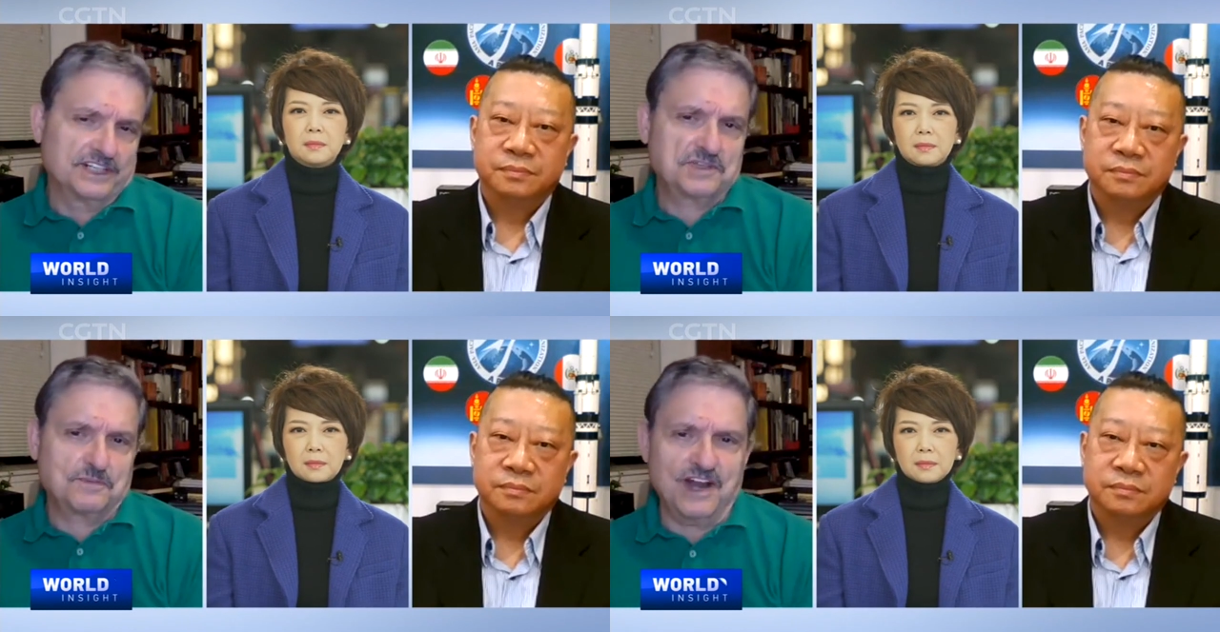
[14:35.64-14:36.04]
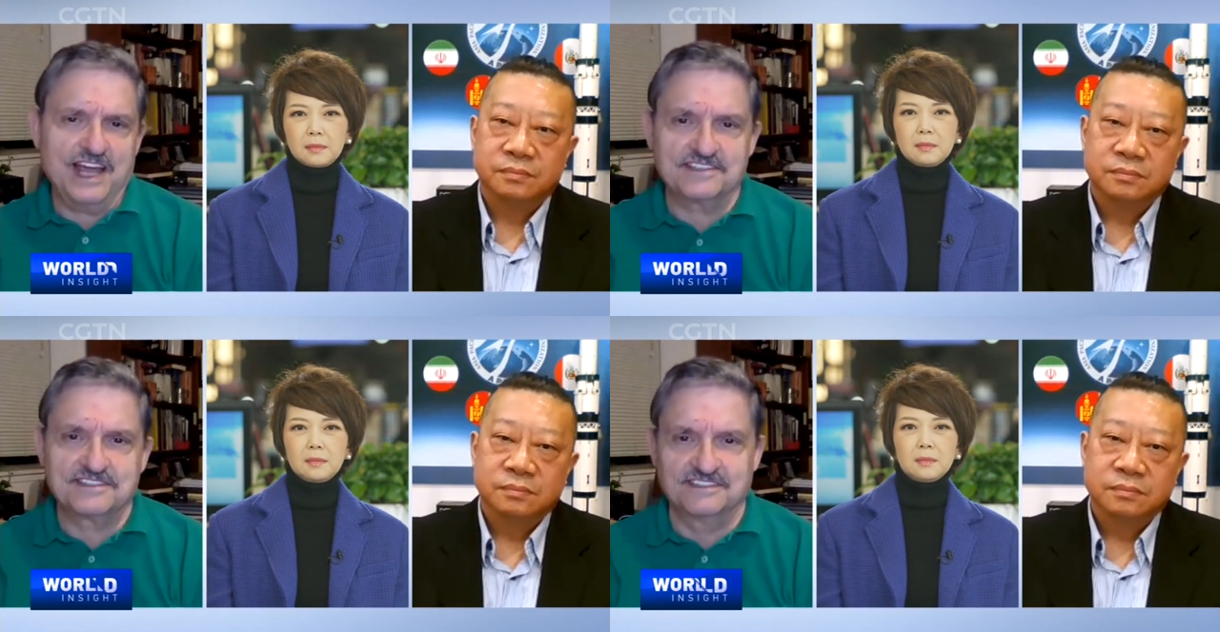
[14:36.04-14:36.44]

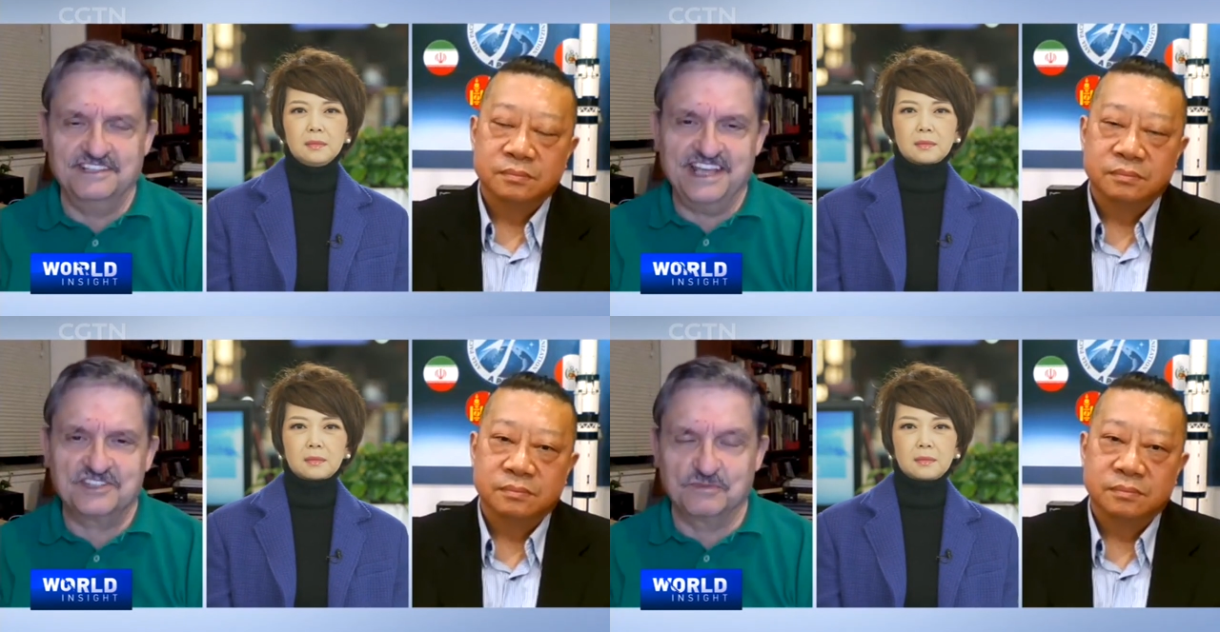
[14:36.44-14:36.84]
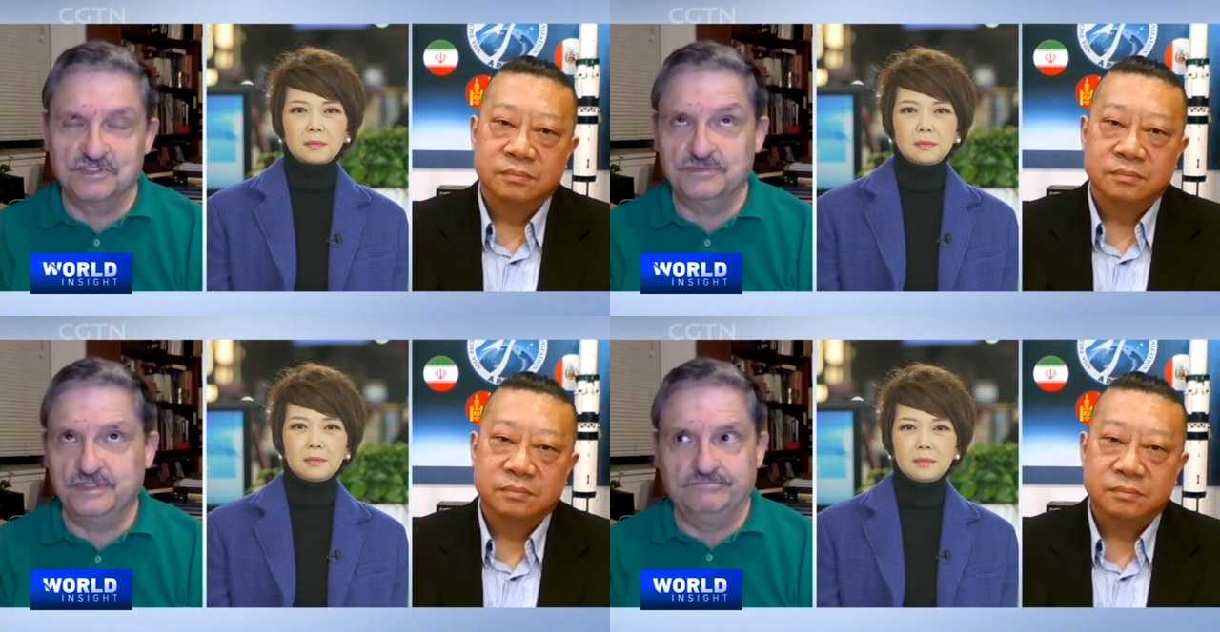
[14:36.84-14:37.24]
Speaker 1: Express?" And the answer
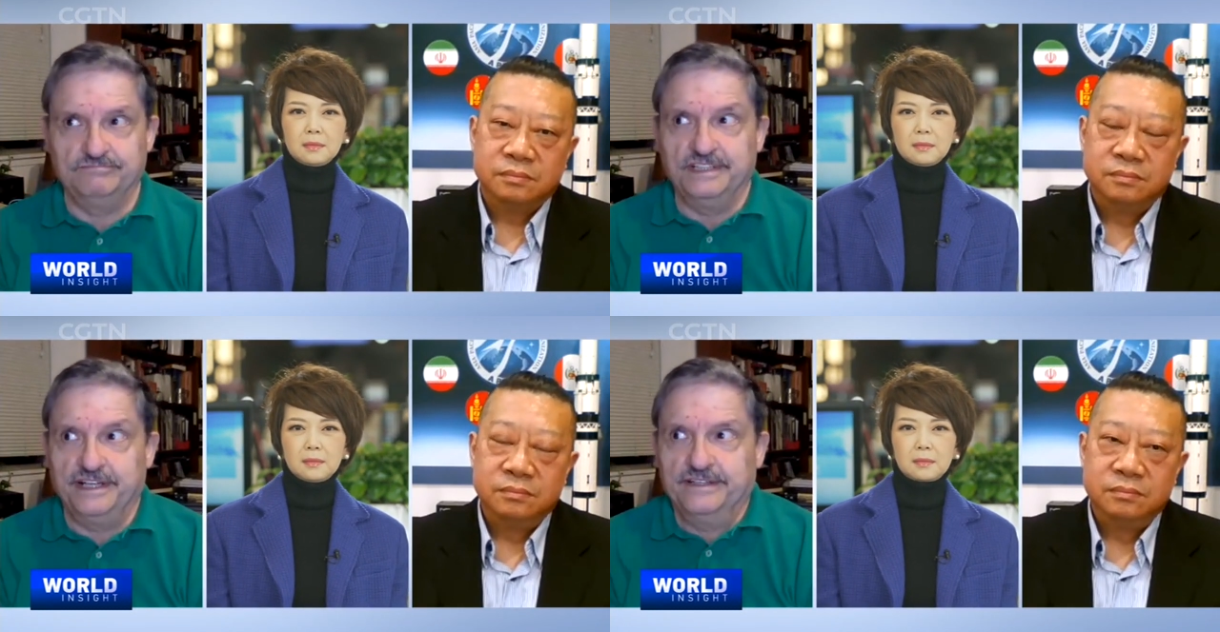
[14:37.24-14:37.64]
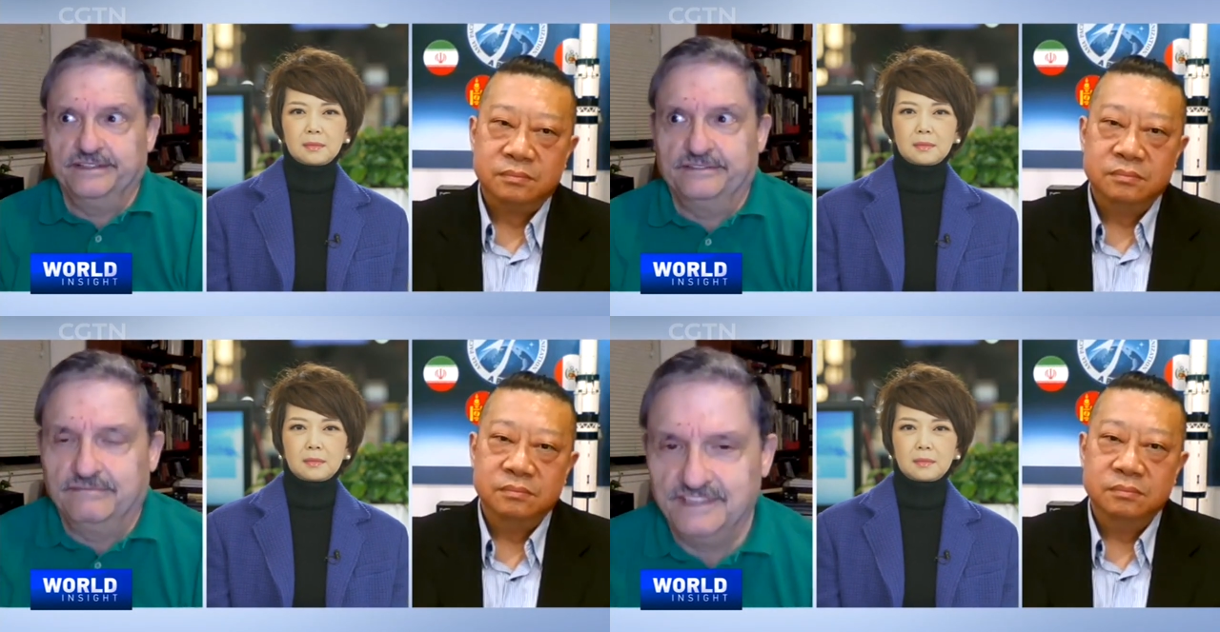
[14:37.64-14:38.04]
was, "We you
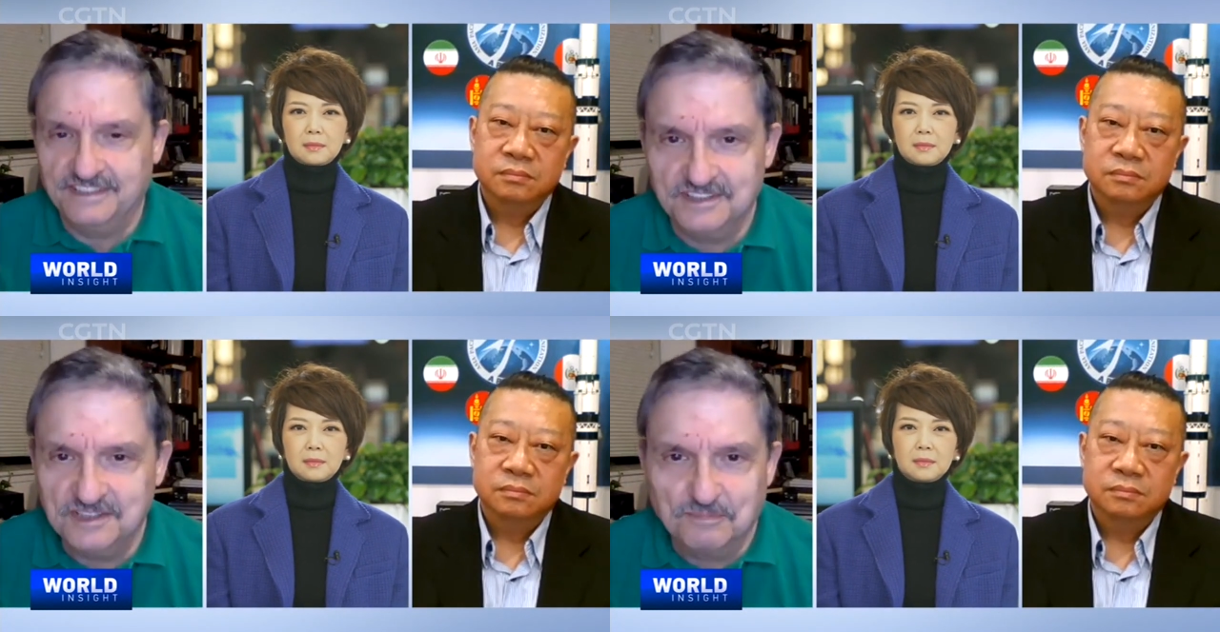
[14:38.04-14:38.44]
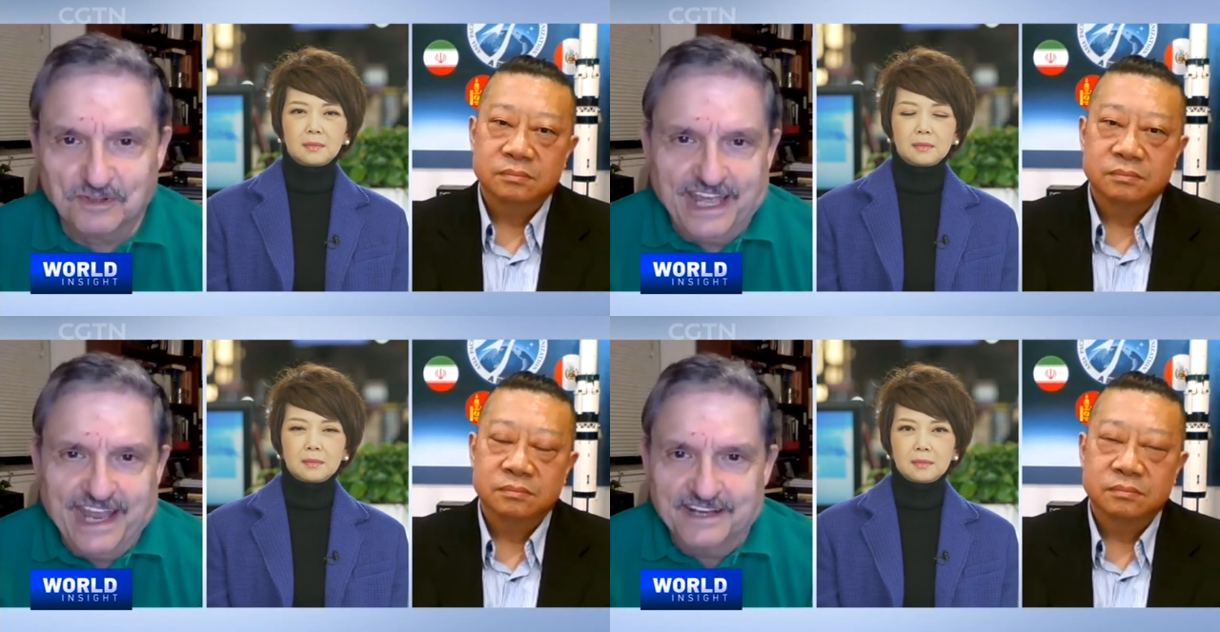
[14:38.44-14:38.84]
didn't. You, you
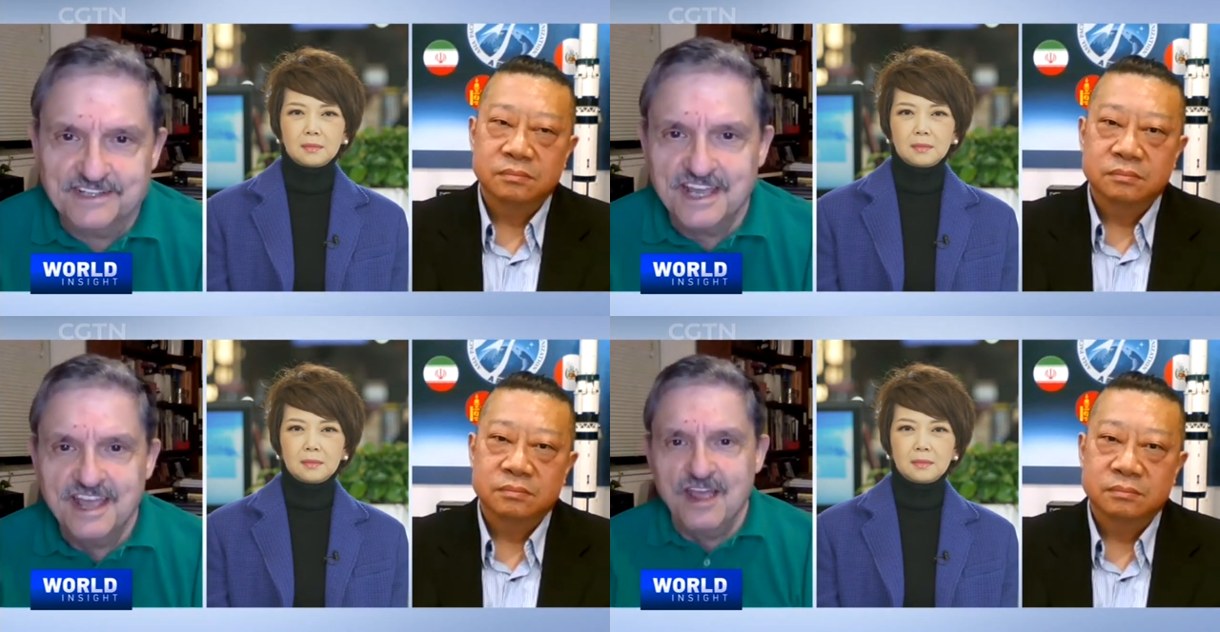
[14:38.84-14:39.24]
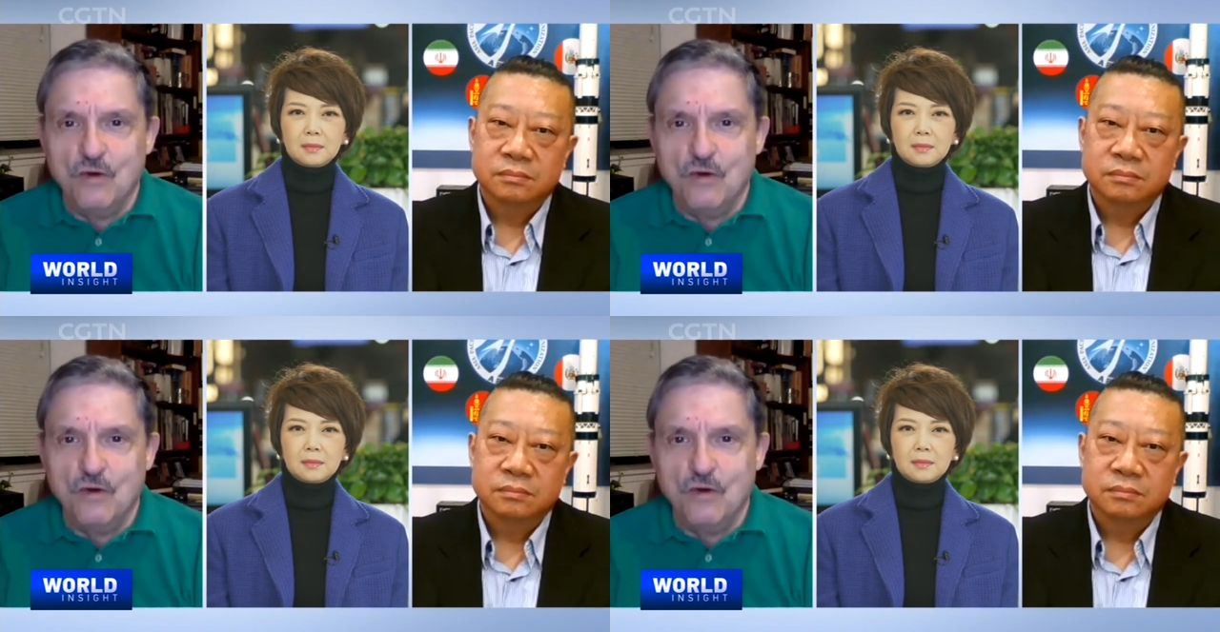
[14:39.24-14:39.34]
planned."